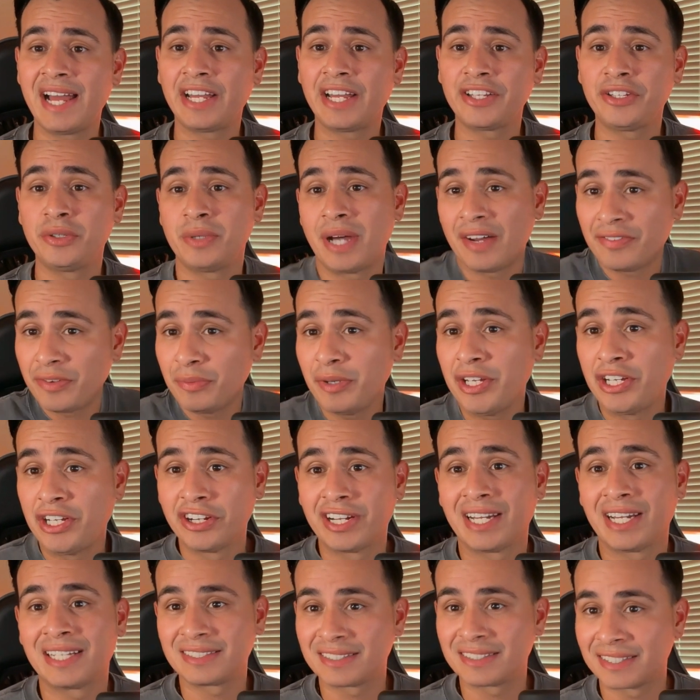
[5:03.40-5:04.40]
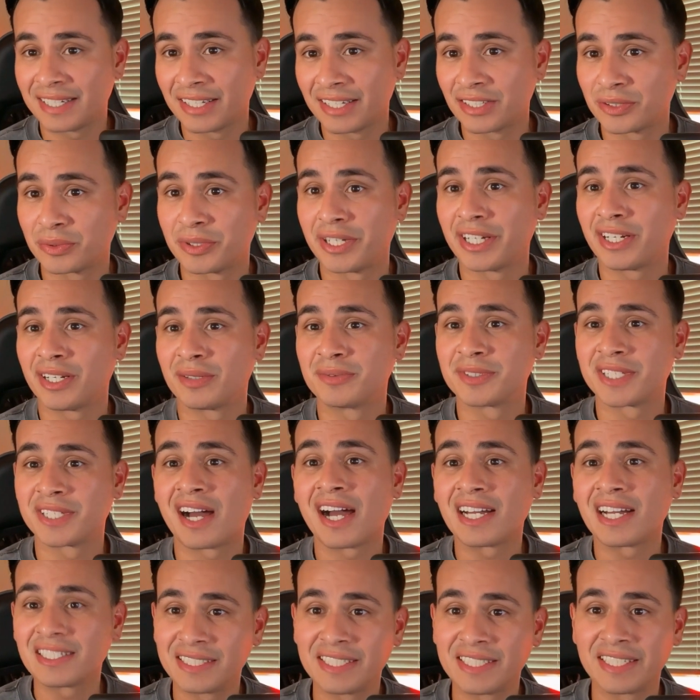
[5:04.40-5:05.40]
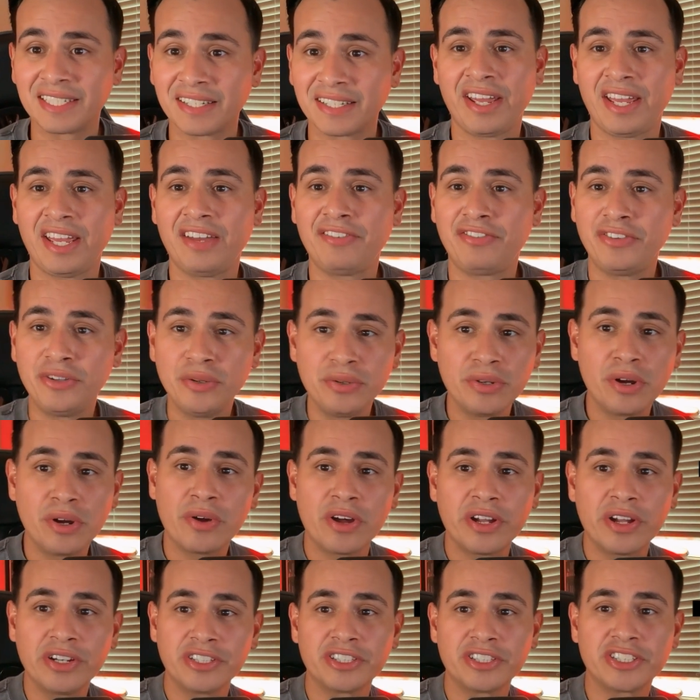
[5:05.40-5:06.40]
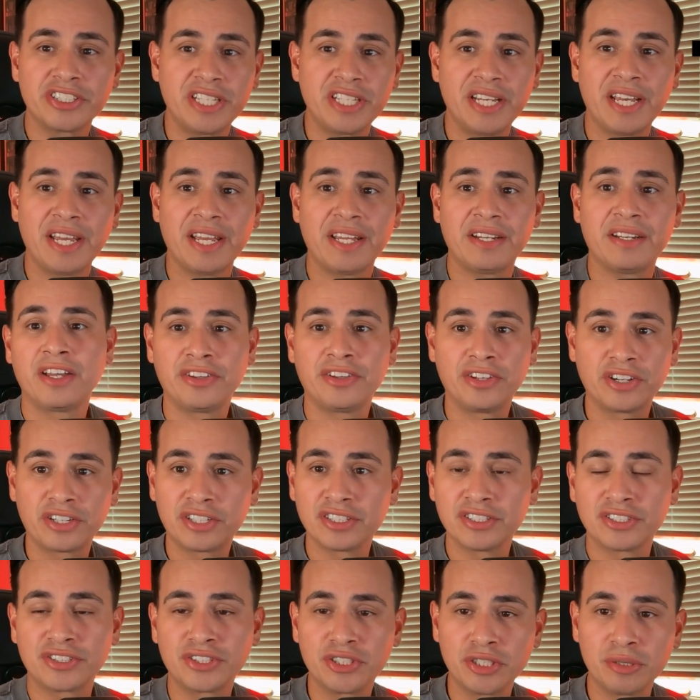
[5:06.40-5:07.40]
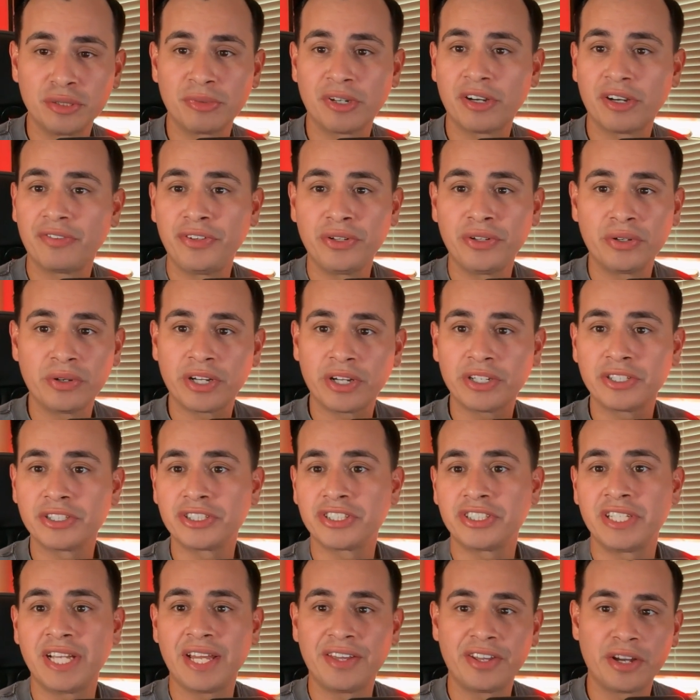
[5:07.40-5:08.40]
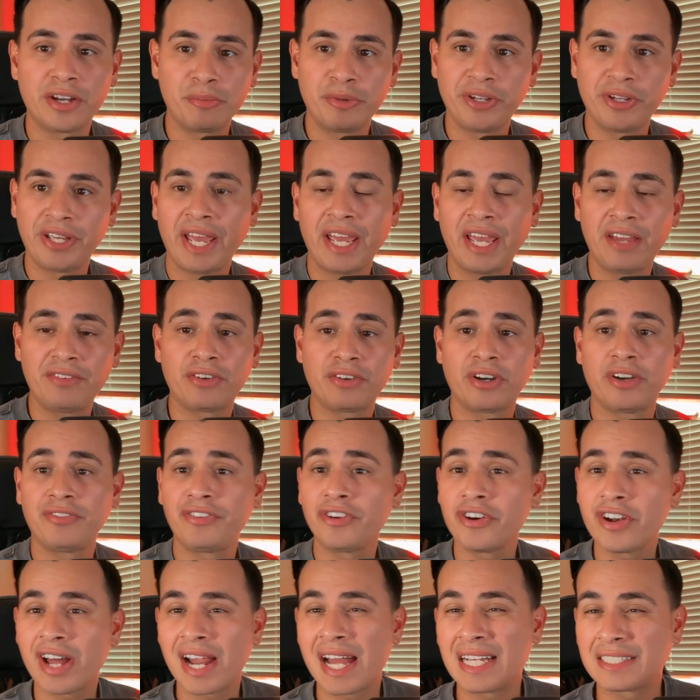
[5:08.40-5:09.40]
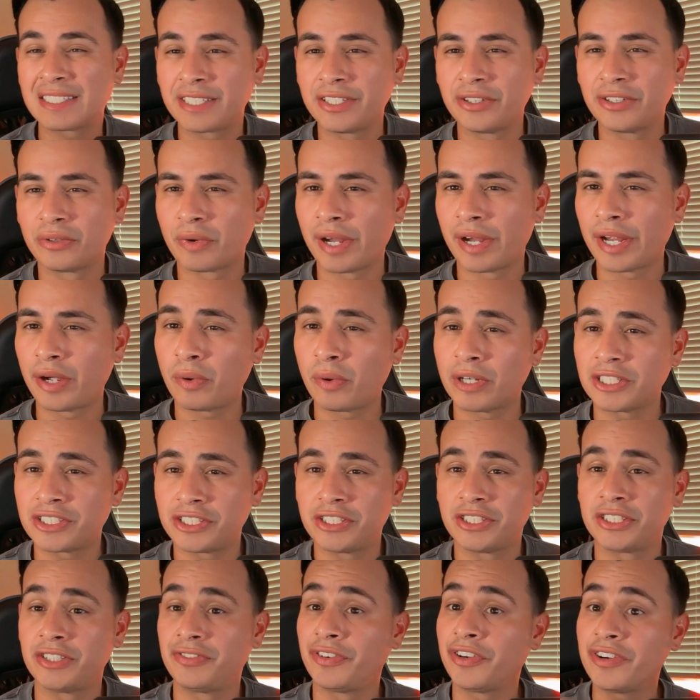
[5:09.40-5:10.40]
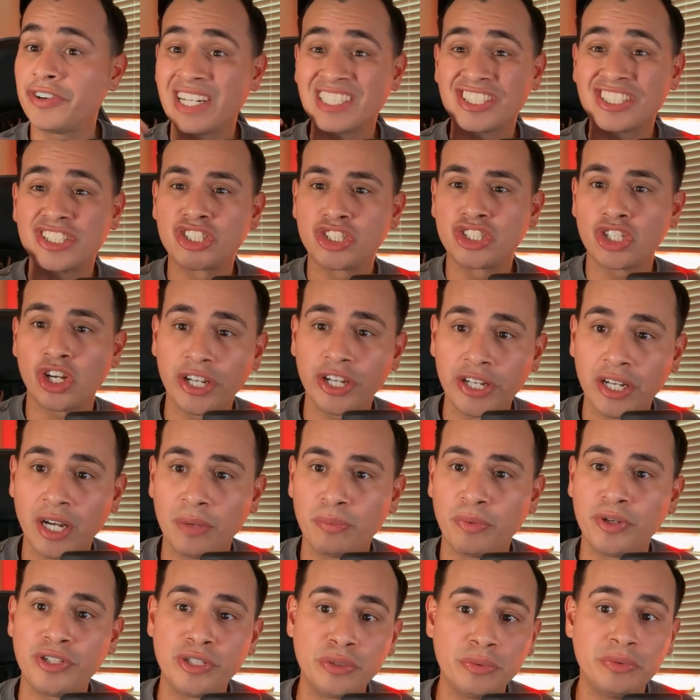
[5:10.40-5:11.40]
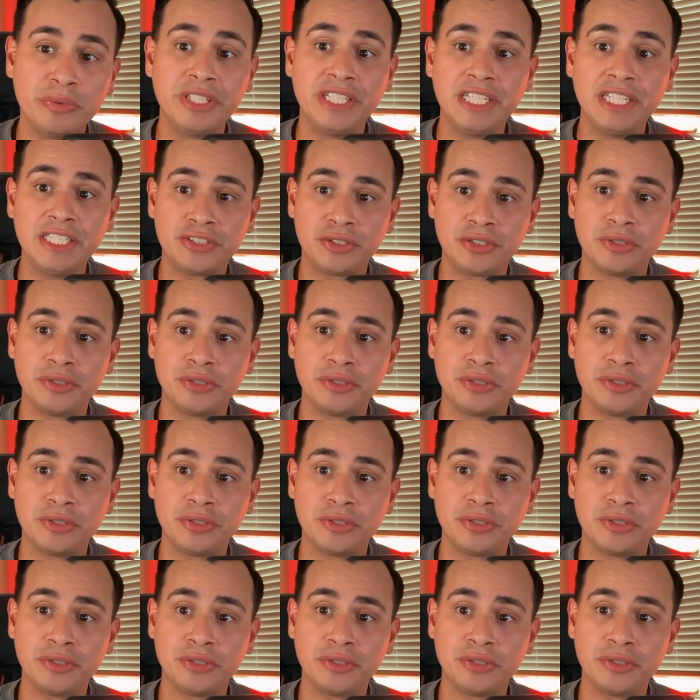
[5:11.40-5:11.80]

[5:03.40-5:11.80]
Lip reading: you have to be good at sales when it comes to high ticket. If you don't understand the consumer, if you don't understand their behavior, if you're not asking the right questions, if you're not shutting up when you need to,